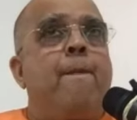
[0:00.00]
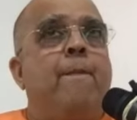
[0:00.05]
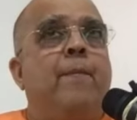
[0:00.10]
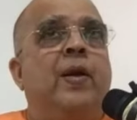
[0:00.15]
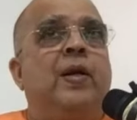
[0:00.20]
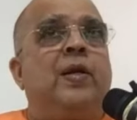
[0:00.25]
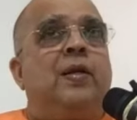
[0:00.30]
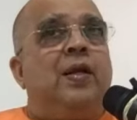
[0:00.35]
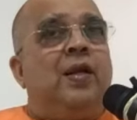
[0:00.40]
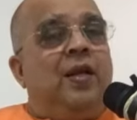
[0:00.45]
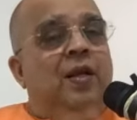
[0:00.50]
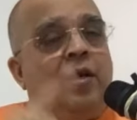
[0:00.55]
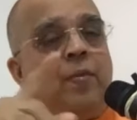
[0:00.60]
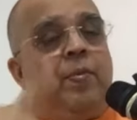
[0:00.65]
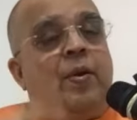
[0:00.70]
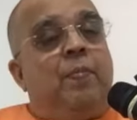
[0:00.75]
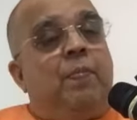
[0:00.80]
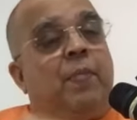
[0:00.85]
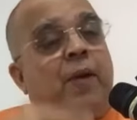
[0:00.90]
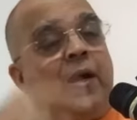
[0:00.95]
but he'll
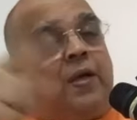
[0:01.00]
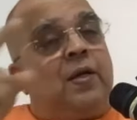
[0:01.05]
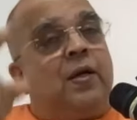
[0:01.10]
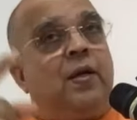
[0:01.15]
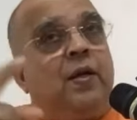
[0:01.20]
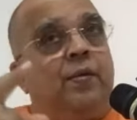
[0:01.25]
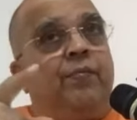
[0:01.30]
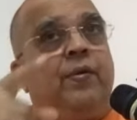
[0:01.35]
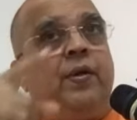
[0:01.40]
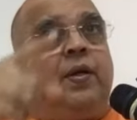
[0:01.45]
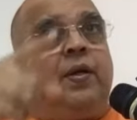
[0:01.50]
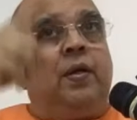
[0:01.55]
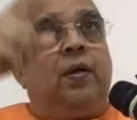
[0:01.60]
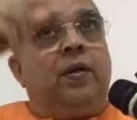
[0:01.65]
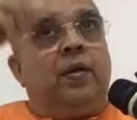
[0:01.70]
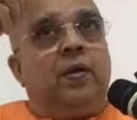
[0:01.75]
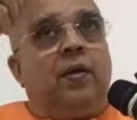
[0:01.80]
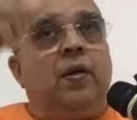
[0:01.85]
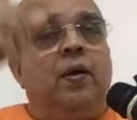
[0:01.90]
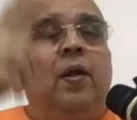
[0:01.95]
be better if he